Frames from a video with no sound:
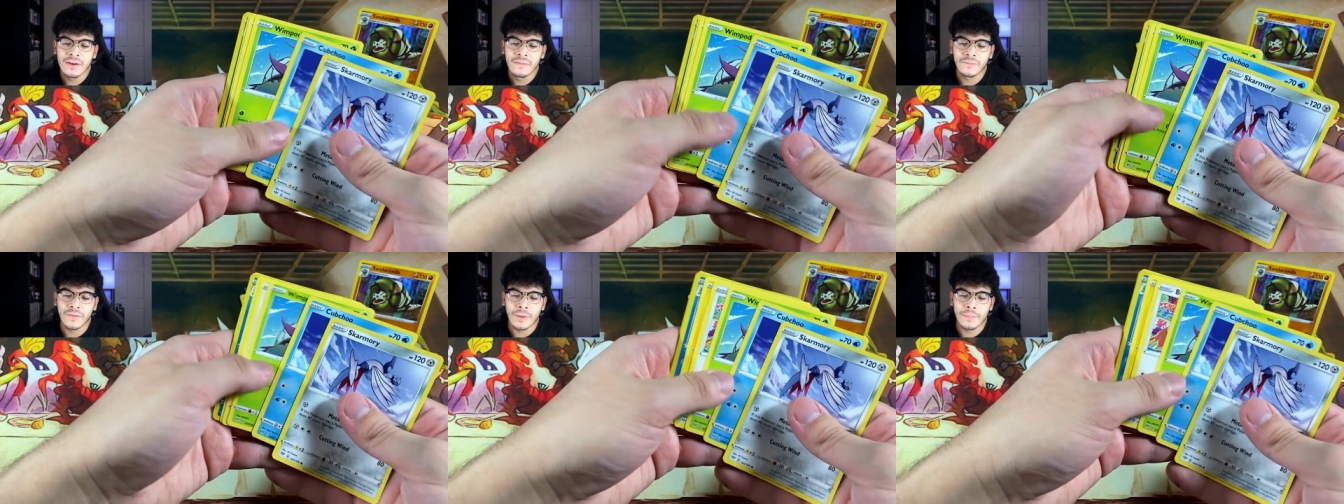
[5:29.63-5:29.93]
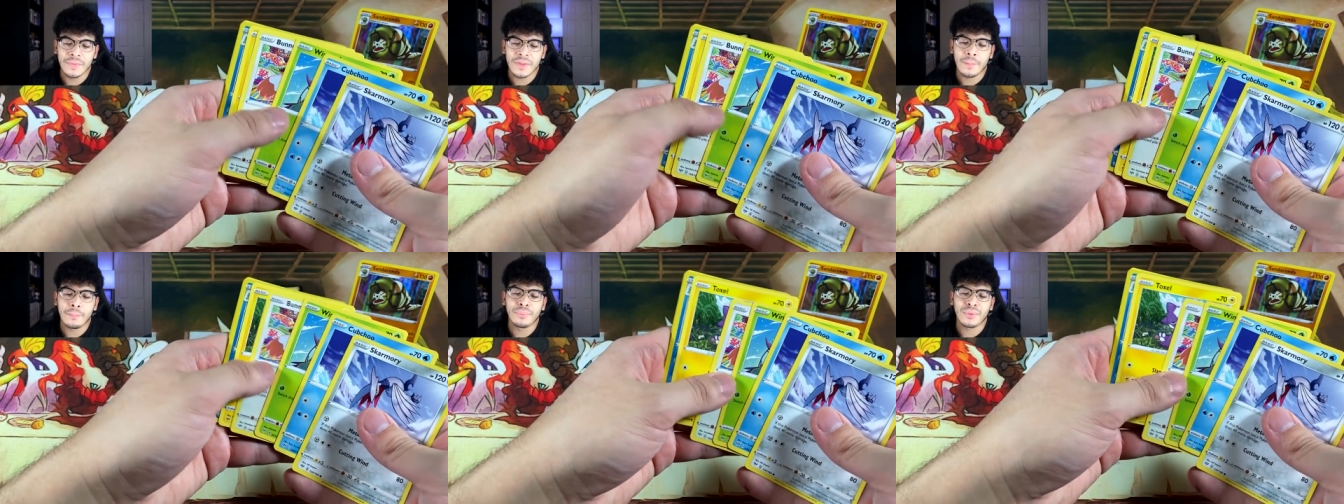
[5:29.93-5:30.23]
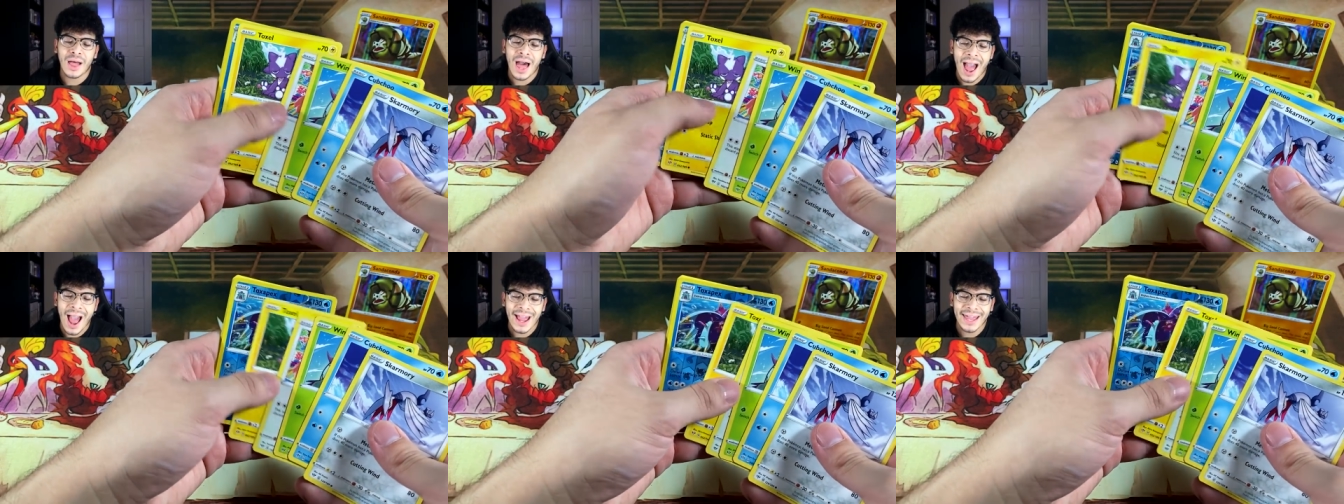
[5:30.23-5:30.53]
from the
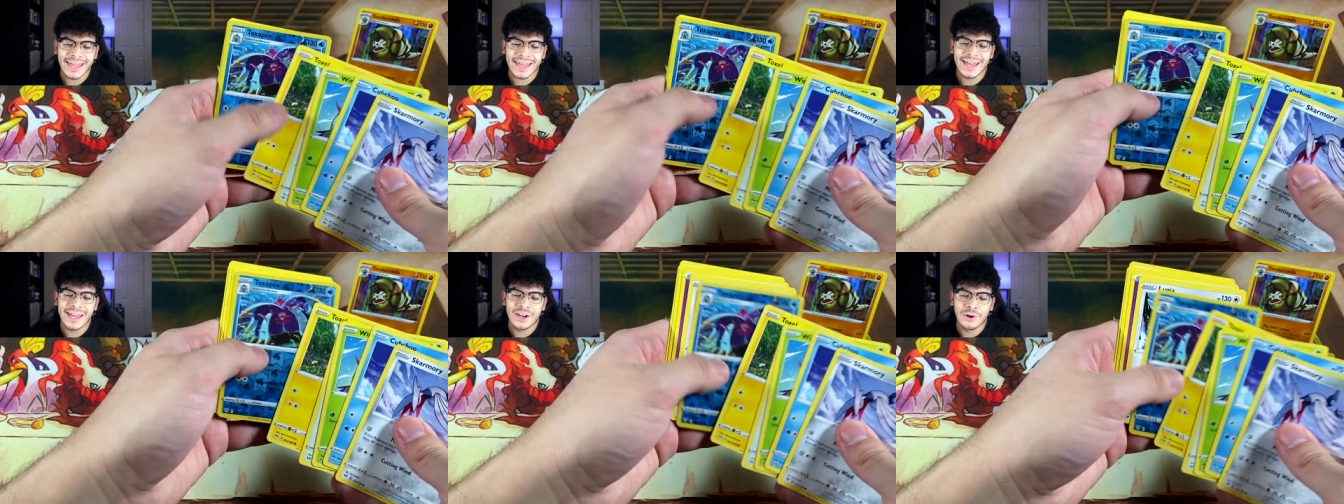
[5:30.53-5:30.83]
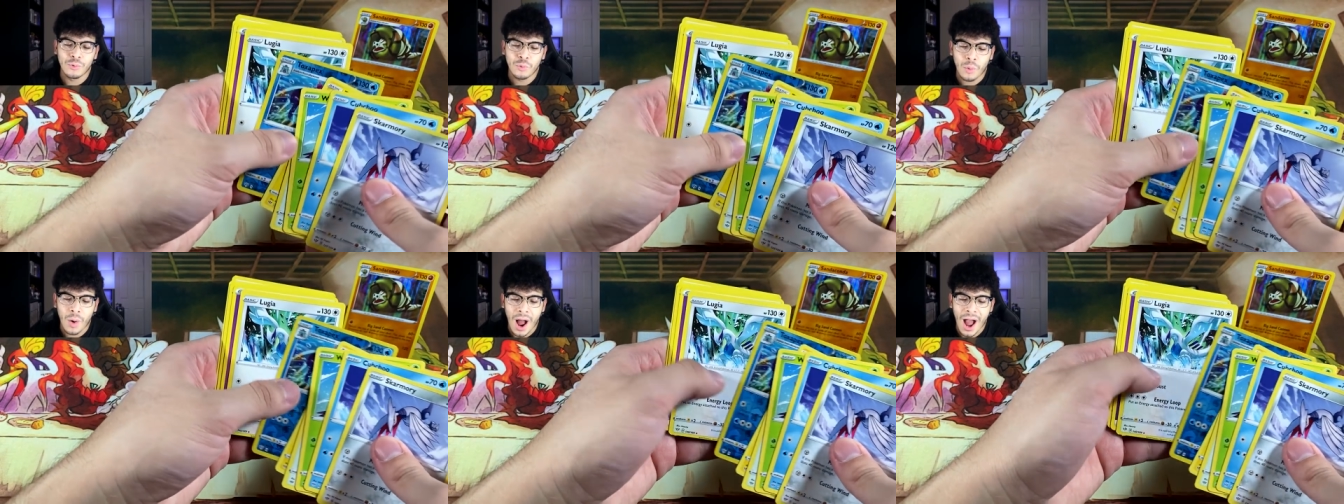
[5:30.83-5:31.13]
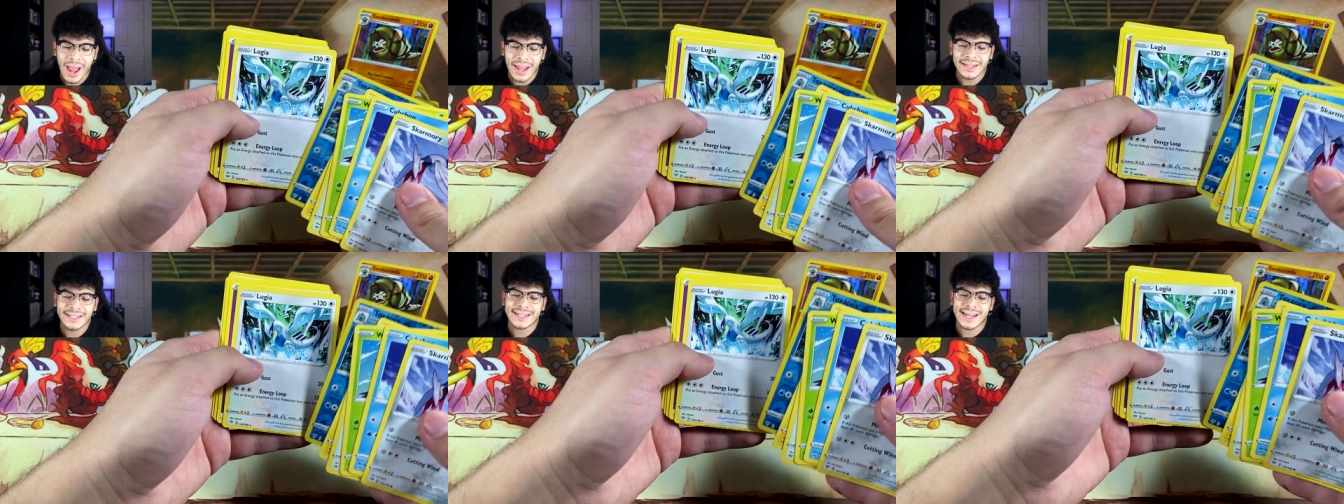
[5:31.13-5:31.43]
black and
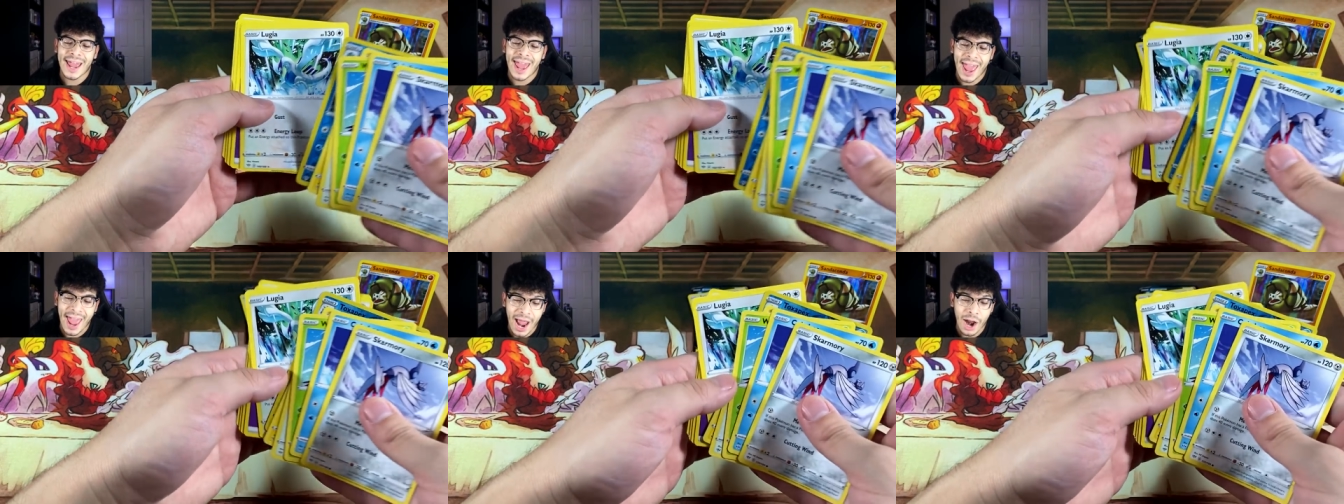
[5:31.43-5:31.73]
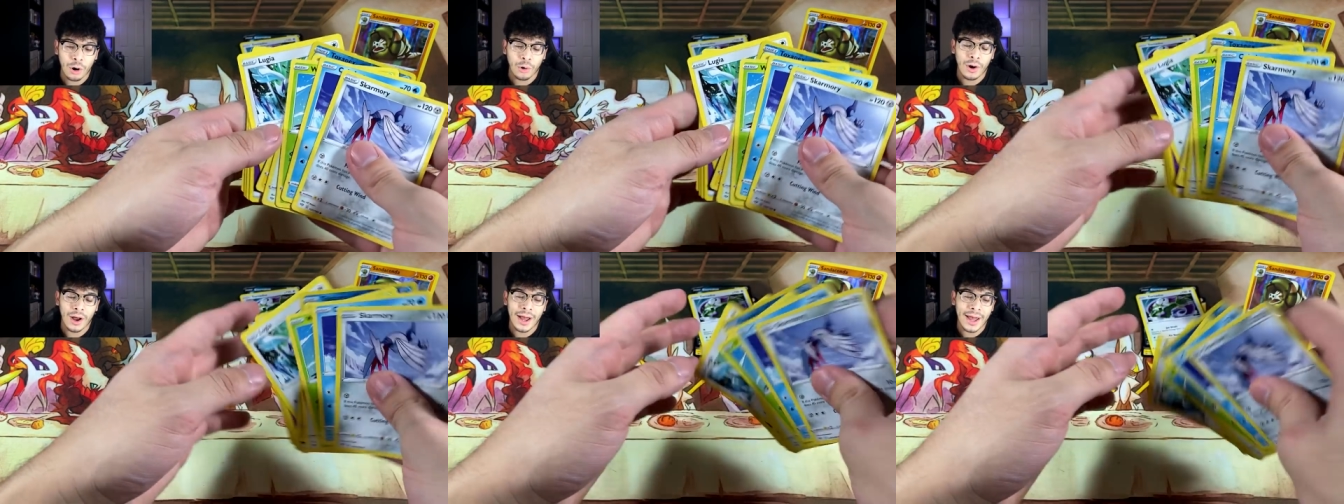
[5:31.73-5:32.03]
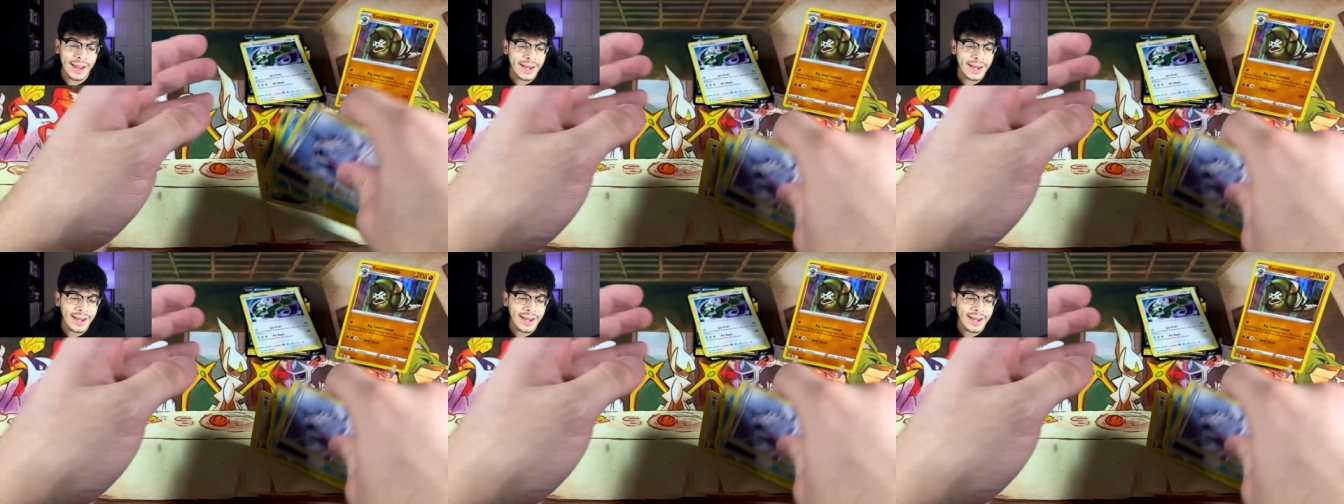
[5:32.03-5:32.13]
white era.